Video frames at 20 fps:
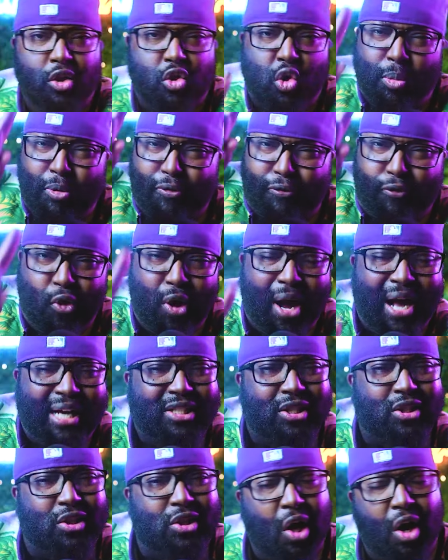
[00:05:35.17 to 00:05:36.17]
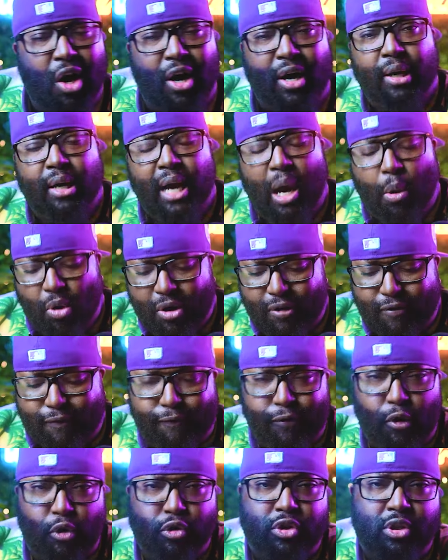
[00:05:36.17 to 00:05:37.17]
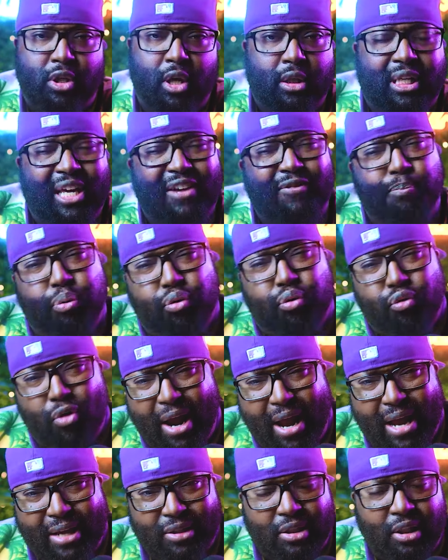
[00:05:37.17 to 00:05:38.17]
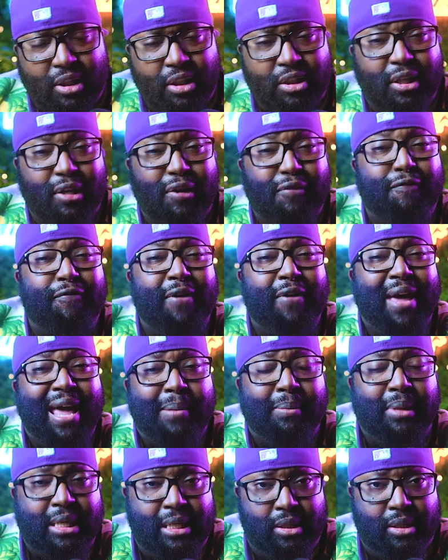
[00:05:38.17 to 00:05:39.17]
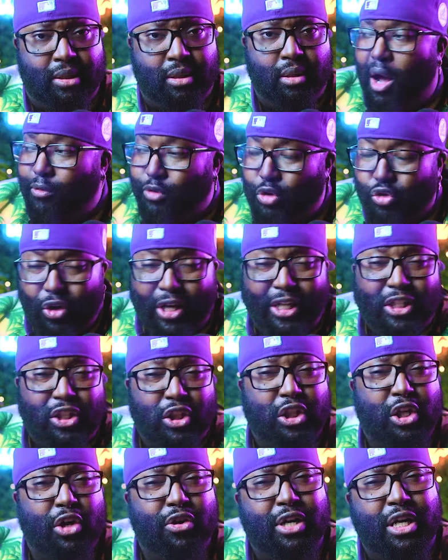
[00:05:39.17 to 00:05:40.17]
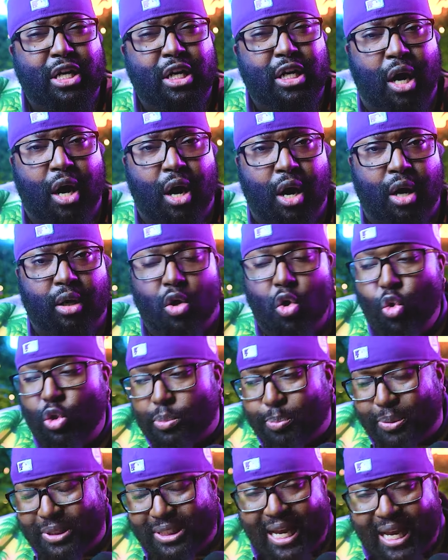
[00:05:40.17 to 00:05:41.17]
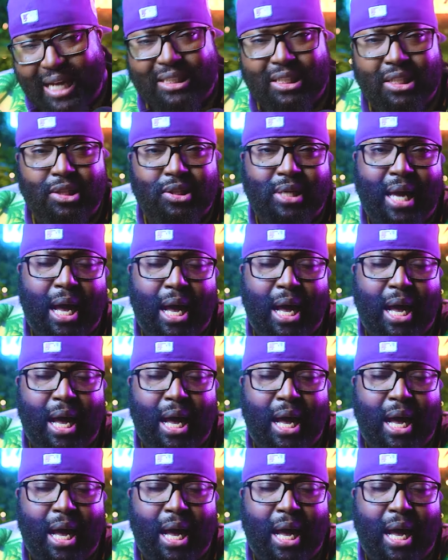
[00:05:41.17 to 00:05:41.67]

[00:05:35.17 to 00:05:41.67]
So before I start, I want to first give prayers to the families of Drake's security guard who's protecting his